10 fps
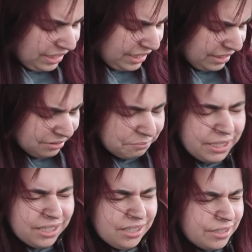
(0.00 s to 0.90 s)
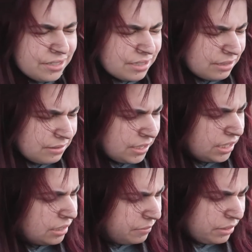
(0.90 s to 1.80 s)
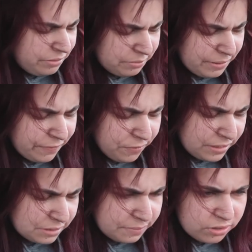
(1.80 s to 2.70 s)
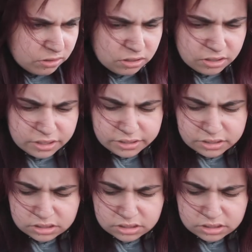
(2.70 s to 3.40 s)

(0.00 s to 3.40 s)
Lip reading: and my keys. And I'm going to put my phone into my car.